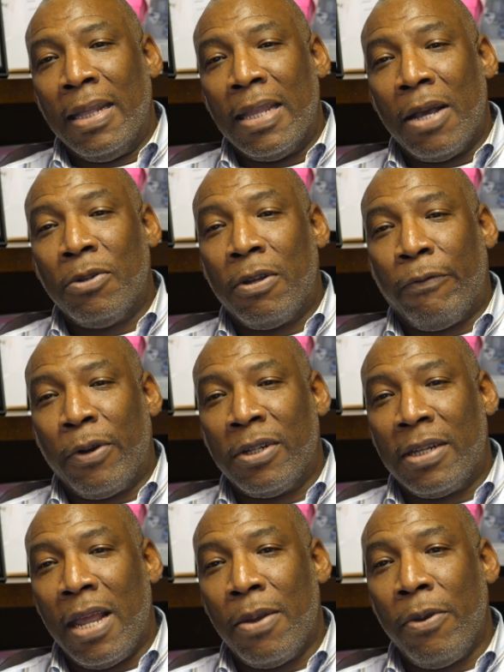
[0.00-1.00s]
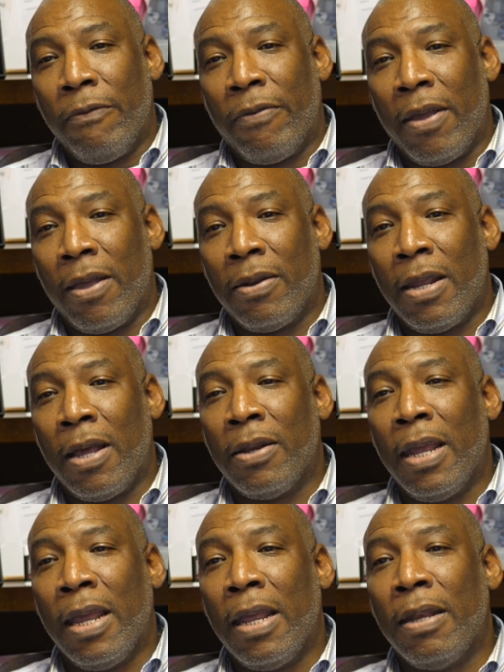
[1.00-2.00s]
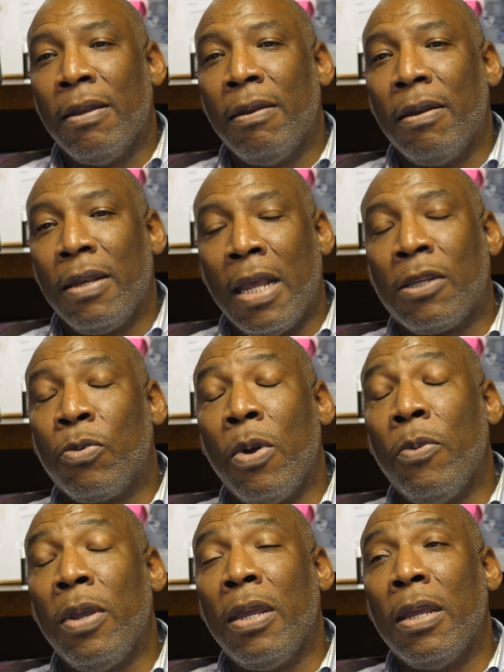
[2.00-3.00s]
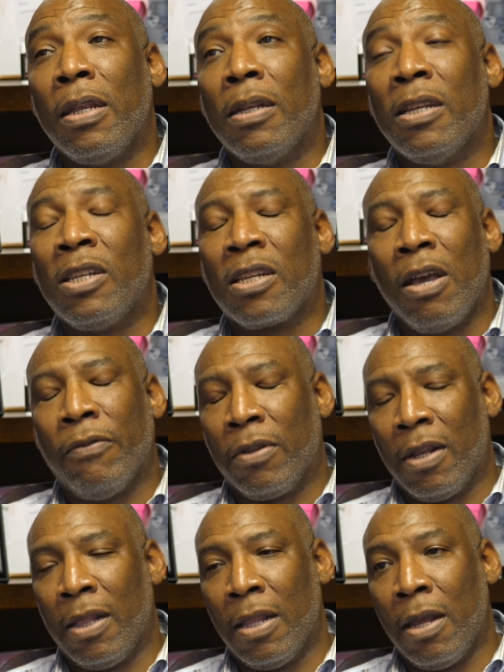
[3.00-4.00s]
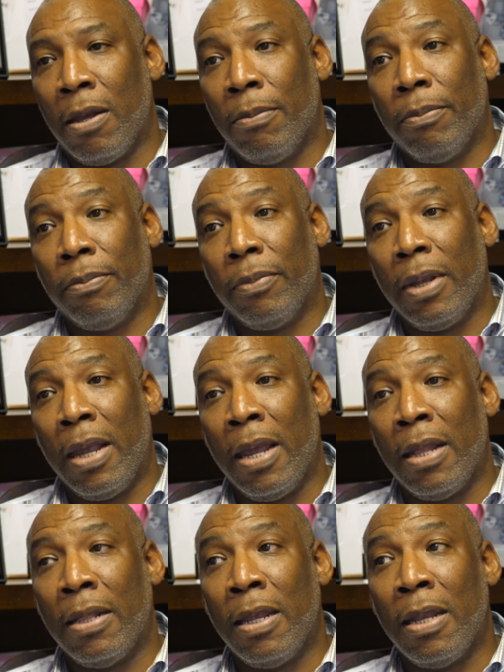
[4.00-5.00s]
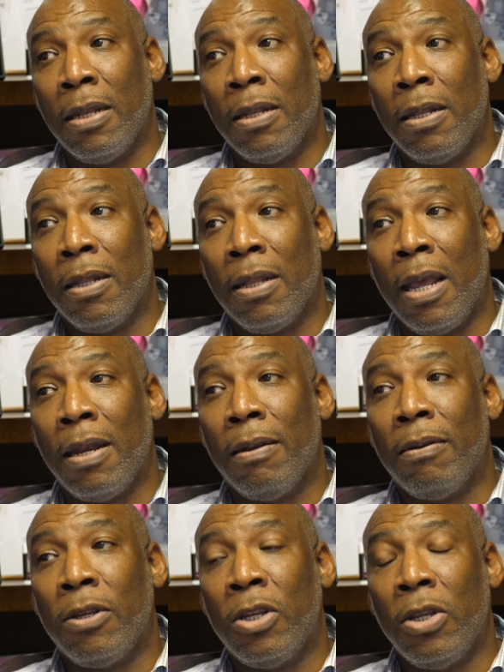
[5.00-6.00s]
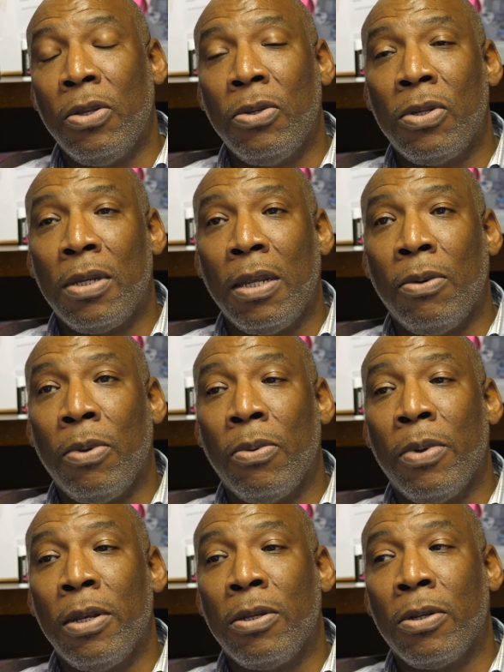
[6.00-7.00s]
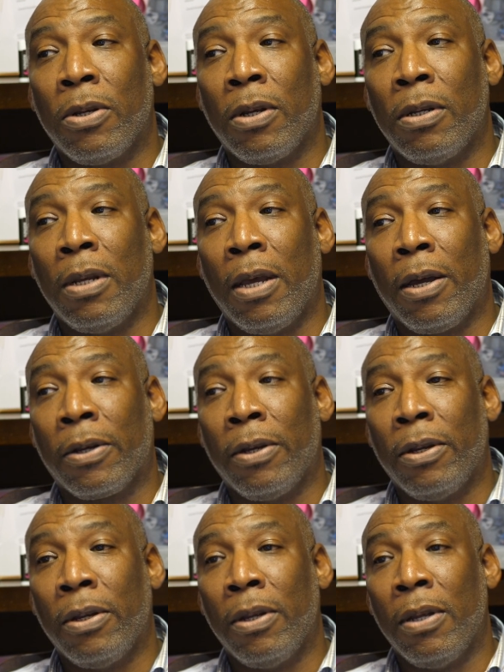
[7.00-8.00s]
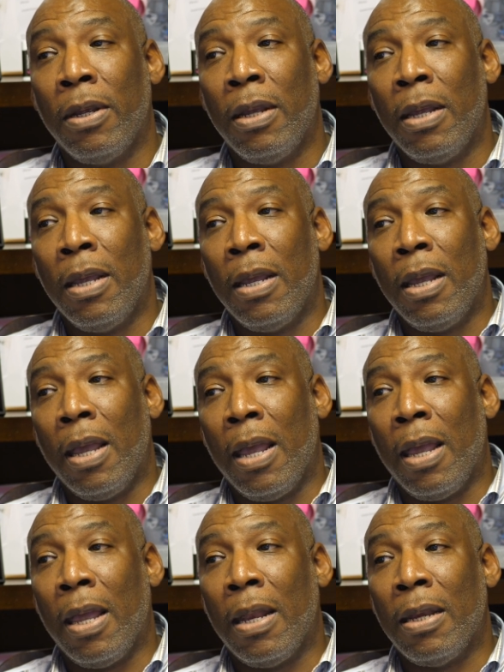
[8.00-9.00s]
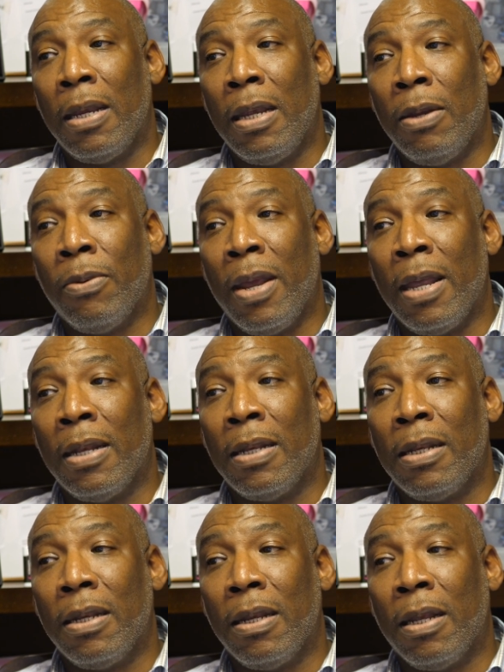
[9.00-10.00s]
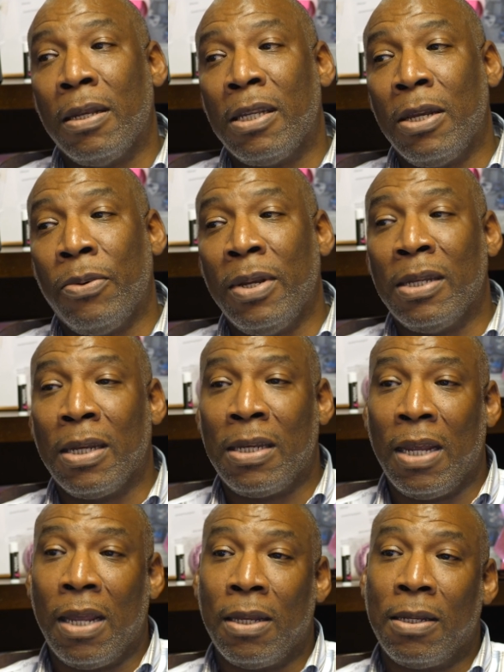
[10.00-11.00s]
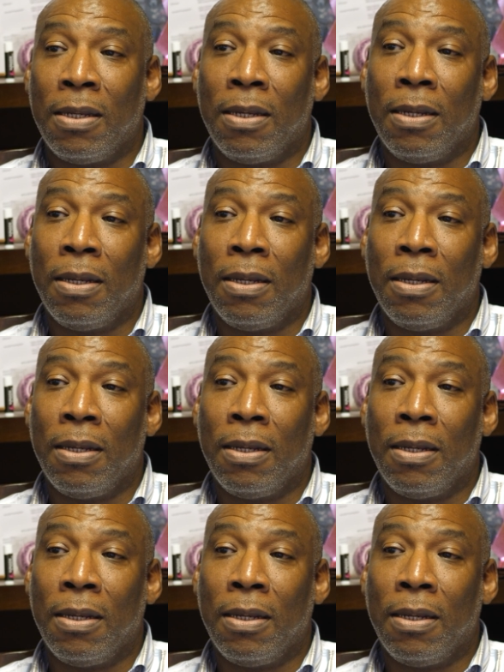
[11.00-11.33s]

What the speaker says: That was the first time we found out, and that's when we discovered the lump. And then that Tuesday, we went to her doctor, and he ran a series of tests.